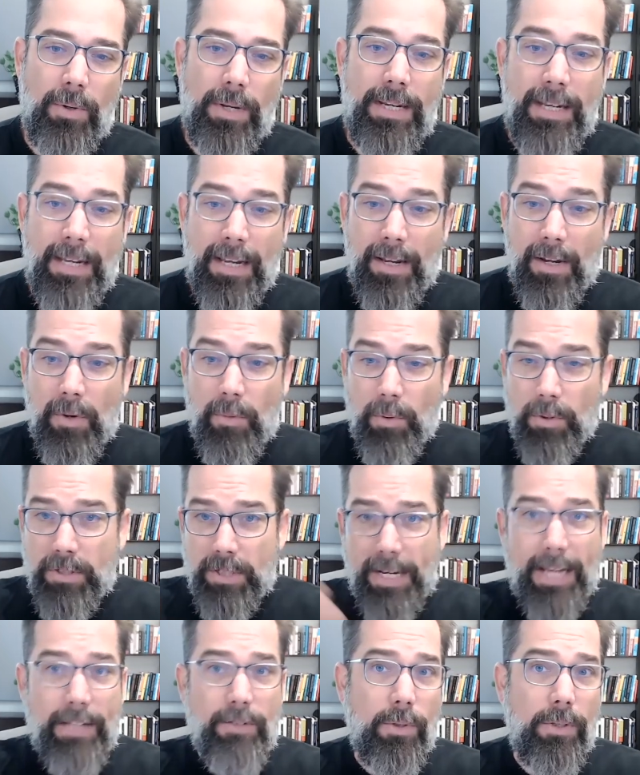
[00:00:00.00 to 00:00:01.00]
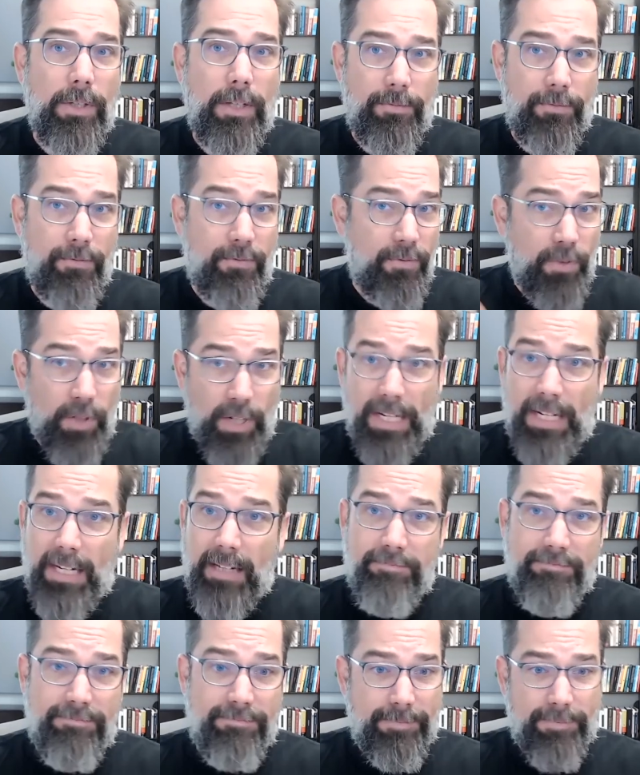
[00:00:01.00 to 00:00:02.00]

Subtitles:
And we'll schedule a free